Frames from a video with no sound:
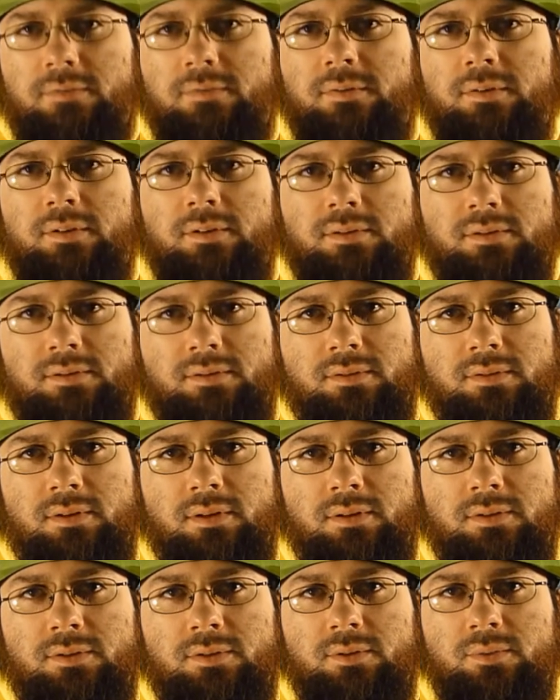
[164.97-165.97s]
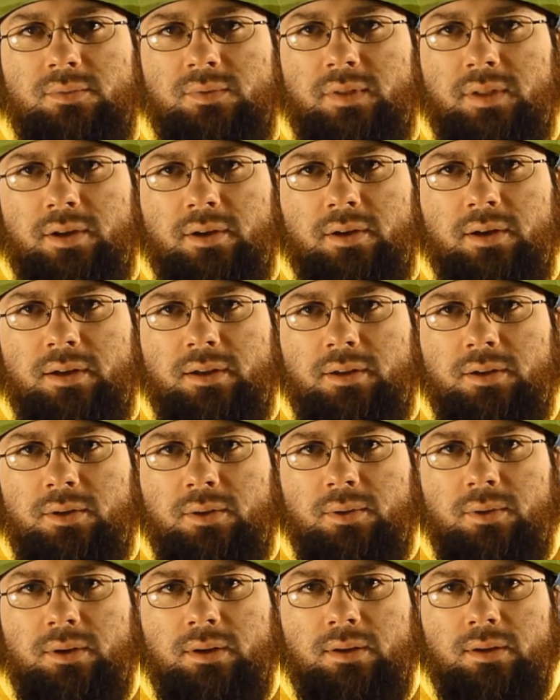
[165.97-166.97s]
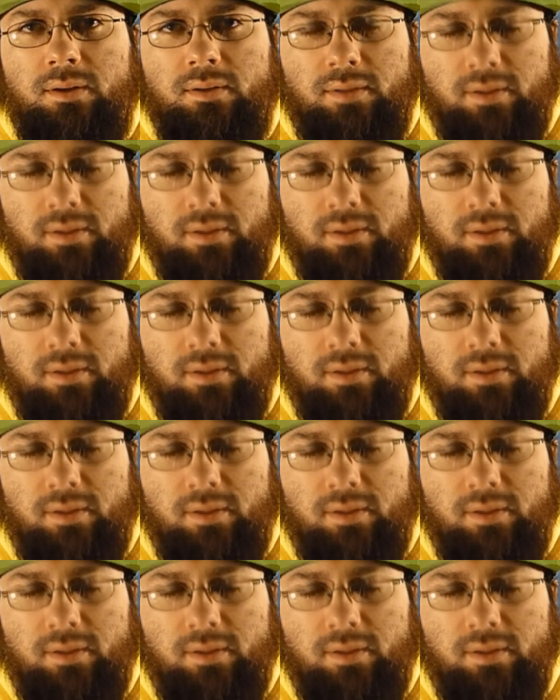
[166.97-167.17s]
first assumes they're going to do it,